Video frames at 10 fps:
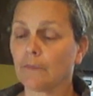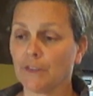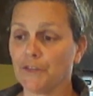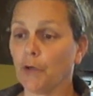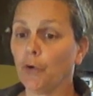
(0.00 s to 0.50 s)

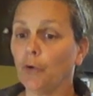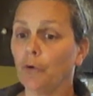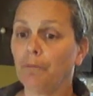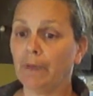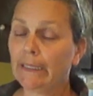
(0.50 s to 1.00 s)
So
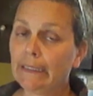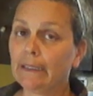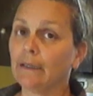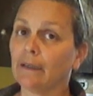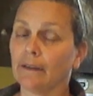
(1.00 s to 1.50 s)

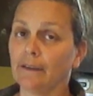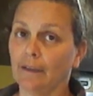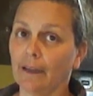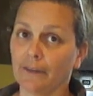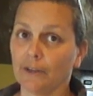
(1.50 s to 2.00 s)
making the
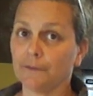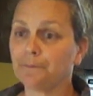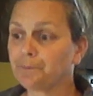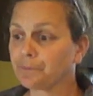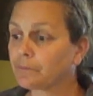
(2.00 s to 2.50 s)
leather
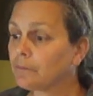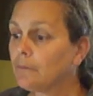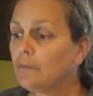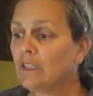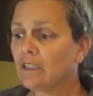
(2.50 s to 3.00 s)

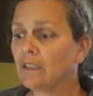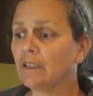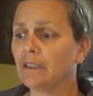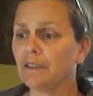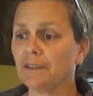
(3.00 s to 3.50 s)

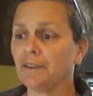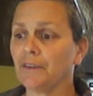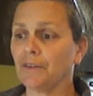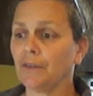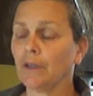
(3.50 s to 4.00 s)

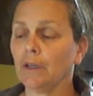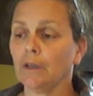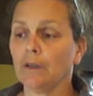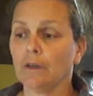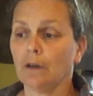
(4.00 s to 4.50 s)
is
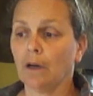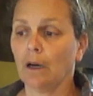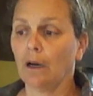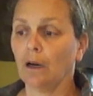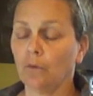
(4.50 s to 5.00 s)

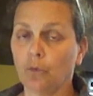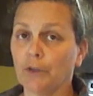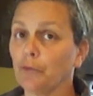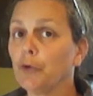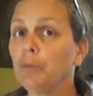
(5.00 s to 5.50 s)

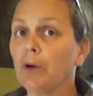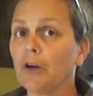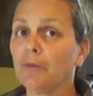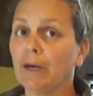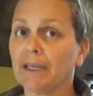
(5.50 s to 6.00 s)
with
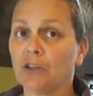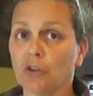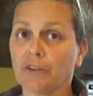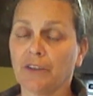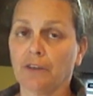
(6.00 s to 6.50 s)
rhubarb. I
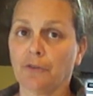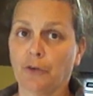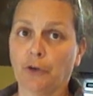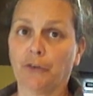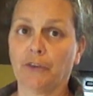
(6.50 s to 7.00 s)
cooked it
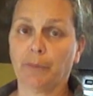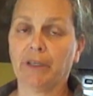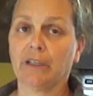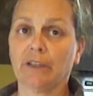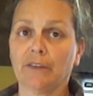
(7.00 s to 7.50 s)
first
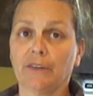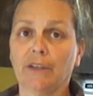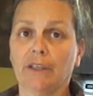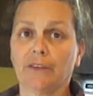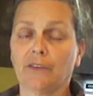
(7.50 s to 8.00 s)
because
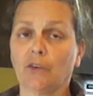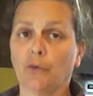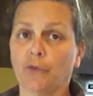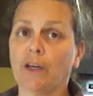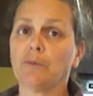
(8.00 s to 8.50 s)
it's so
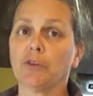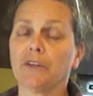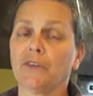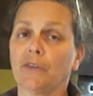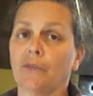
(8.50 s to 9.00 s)

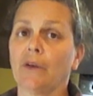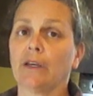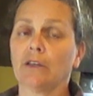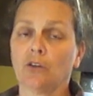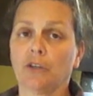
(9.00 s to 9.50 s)
fibrous
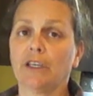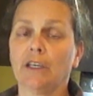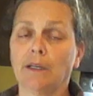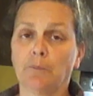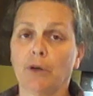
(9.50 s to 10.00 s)
that
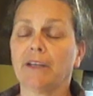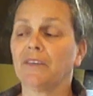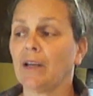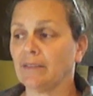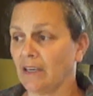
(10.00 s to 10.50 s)
cooking it
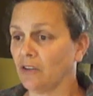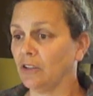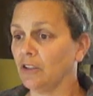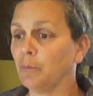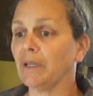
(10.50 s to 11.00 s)
breaks that down
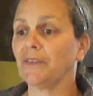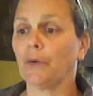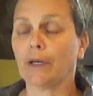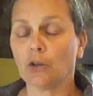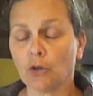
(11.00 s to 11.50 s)
a little bit.
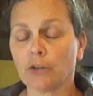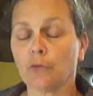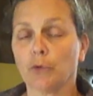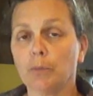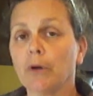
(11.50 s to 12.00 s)
So I
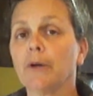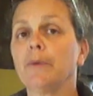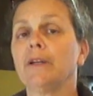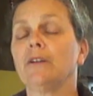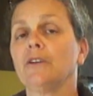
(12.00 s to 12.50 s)
cooked
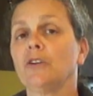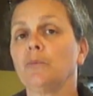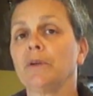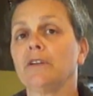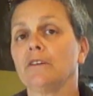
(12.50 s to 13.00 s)
rhubarb in a little
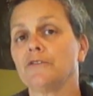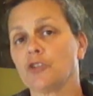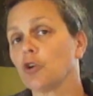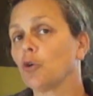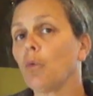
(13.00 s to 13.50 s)
bit of
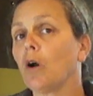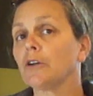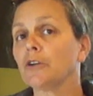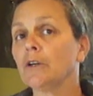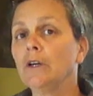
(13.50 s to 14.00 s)
sugar
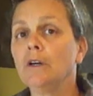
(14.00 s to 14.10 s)
water